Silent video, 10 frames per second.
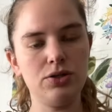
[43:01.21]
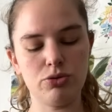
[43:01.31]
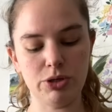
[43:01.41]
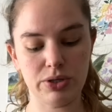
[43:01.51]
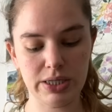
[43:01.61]
to
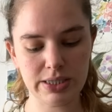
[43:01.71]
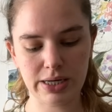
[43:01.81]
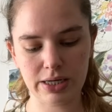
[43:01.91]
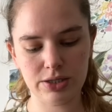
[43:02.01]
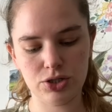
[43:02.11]
be honest.
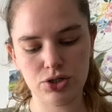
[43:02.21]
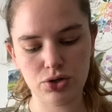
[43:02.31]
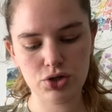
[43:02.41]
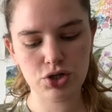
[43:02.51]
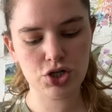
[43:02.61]
Like, it's
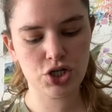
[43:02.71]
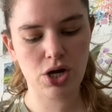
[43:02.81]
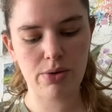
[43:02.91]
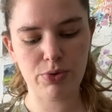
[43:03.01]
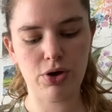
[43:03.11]
such a
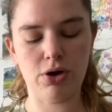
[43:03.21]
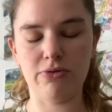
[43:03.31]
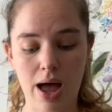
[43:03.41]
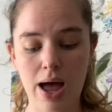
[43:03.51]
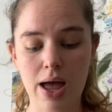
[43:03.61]
sharp curve.
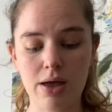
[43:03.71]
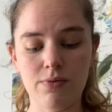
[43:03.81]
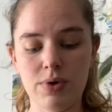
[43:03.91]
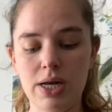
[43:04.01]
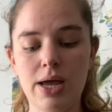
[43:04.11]
I
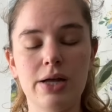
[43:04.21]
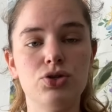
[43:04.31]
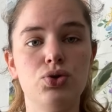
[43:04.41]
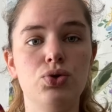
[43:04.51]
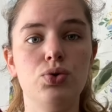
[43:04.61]
really had
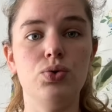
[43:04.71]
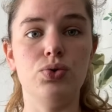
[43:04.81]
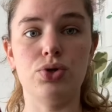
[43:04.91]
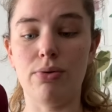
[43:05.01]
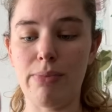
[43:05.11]
to
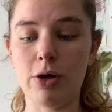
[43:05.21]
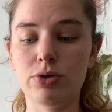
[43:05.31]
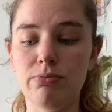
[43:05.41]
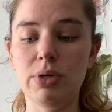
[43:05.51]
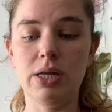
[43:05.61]
use about
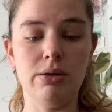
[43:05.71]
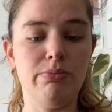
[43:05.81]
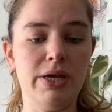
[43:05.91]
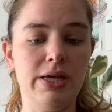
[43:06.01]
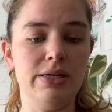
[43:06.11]
1,000,000
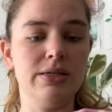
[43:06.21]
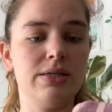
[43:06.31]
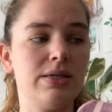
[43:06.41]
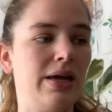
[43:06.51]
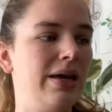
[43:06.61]

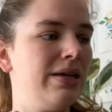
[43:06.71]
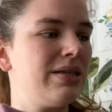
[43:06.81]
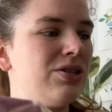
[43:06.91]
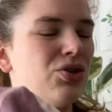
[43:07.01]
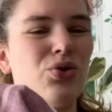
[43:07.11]
pins, and
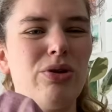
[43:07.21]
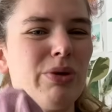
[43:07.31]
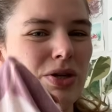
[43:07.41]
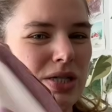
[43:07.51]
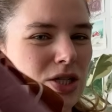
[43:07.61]
it's annoying
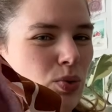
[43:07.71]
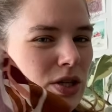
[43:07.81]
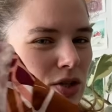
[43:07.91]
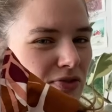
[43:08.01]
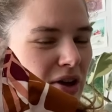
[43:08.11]
because this
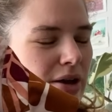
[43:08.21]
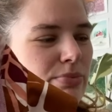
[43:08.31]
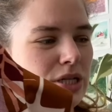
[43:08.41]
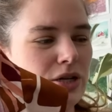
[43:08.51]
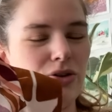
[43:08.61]
one's fine, but
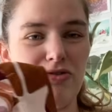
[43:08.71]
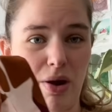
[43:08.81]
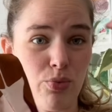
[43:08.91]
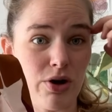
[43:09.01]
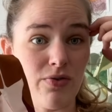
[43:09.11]
the other
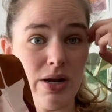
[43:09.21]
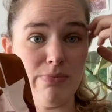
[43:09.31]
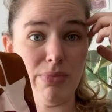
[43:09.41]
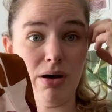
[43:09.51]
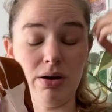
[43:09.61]
fabric really
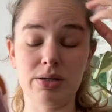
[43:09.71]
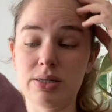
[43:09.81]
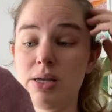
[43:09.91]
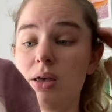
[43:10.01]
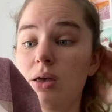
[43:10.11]
marks
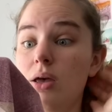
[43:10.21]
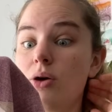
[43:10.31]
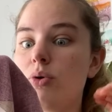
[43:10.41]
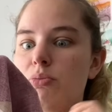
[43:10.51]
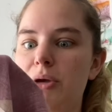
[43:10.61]

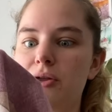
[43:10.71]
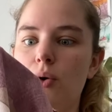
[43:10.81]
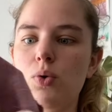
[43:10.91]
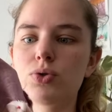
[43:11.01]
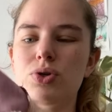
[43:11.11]
with
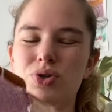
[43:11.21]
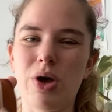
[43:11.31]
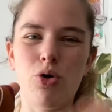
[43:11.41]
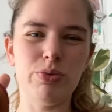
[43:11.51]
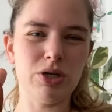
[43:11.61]
pinholes. So I
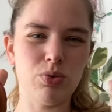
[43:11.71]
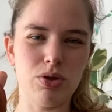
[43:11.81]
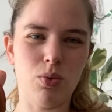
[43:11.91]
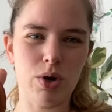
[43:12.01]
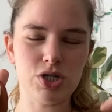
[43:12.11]
hope that with the
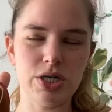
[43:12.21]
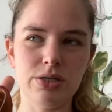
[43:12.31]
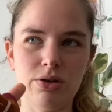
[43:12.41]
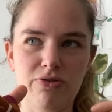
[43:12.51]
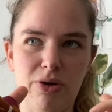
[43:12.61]
washes,
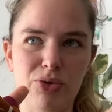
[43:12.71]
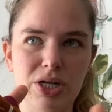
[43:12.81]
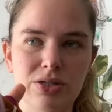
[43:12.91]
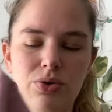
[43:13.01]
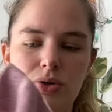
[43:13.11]
the fabric is
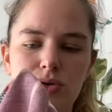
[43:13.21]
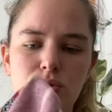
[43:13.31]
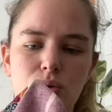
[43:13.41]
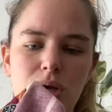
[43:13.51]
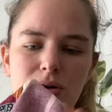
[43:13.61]
going
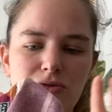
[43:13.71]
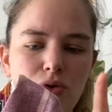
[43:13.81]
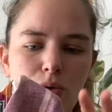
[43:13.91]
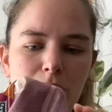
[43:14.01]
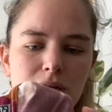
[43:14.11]
to kind of
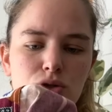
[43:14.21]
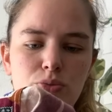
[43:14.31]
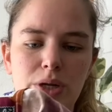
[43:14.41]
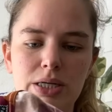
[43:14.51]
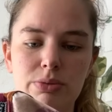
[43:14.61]
go back into place,